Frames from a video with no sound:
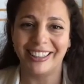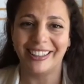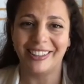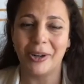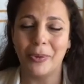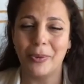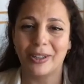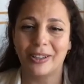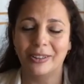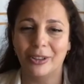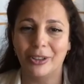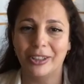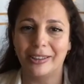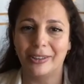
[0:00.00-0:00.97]
and know where to
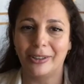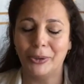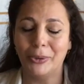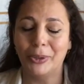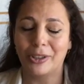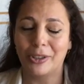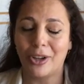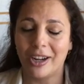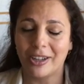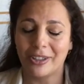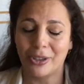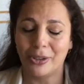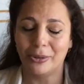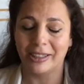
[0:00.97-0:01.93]
look and who to talk
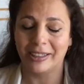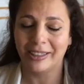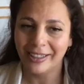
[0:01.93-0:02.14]
to and